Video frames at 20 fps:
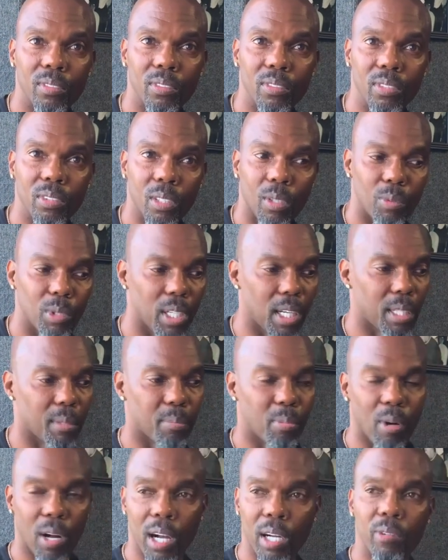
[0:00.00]
So we got to
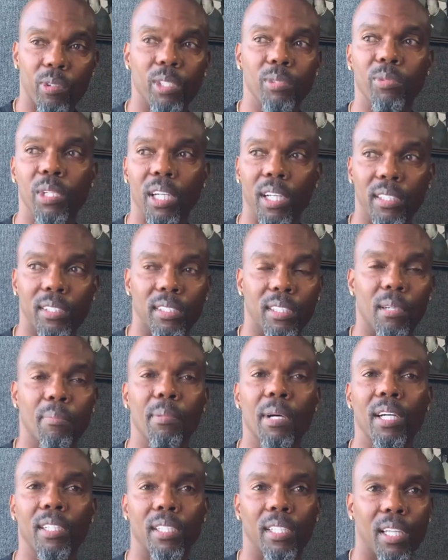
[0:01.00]
progress. We got to step
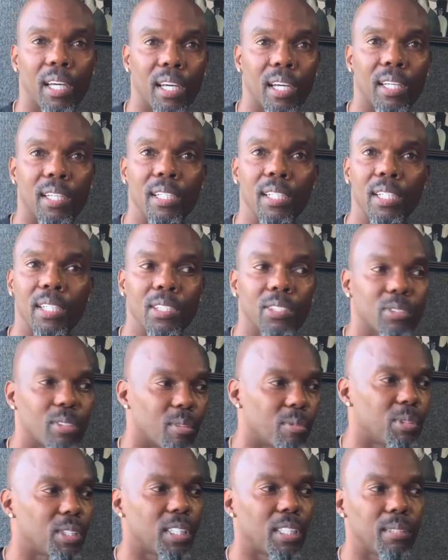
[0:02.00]
out of that. So
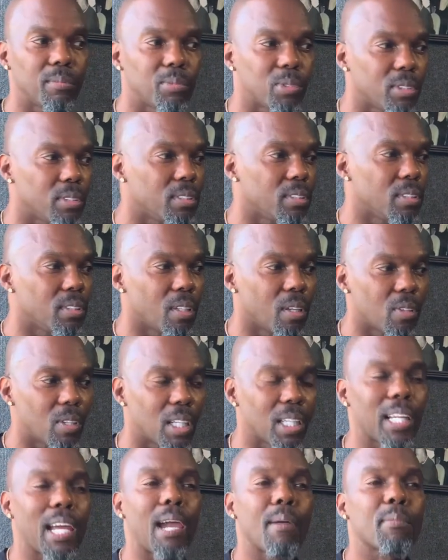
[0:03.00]
we keep, you know,
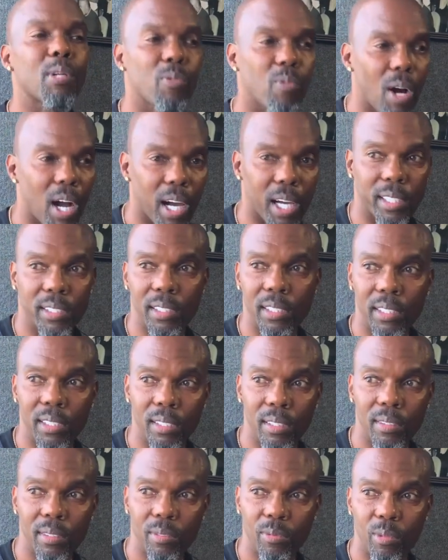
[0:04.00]
glamorizing
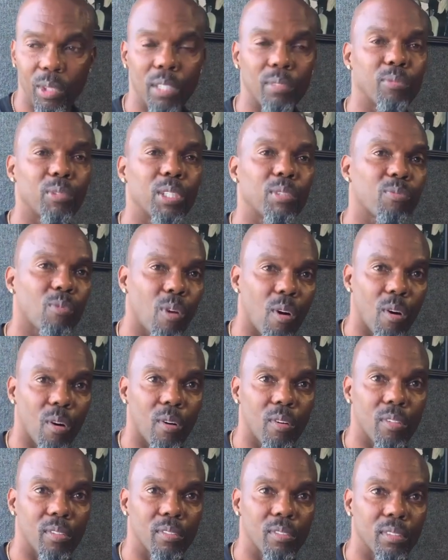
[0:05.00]
what went
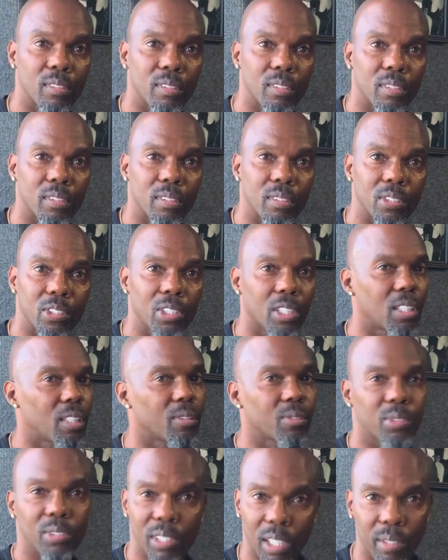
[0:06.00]
wrong, yeah, shit
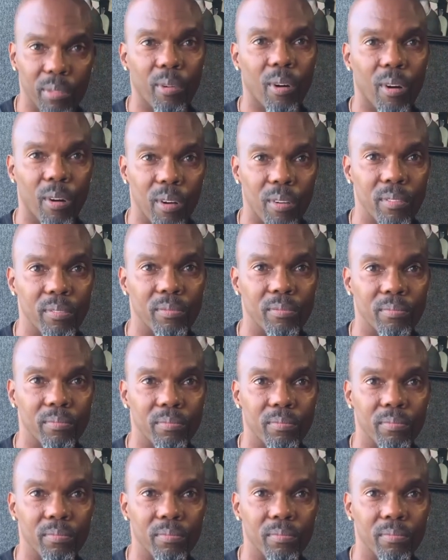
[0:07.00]
gonna stay wrong. Right.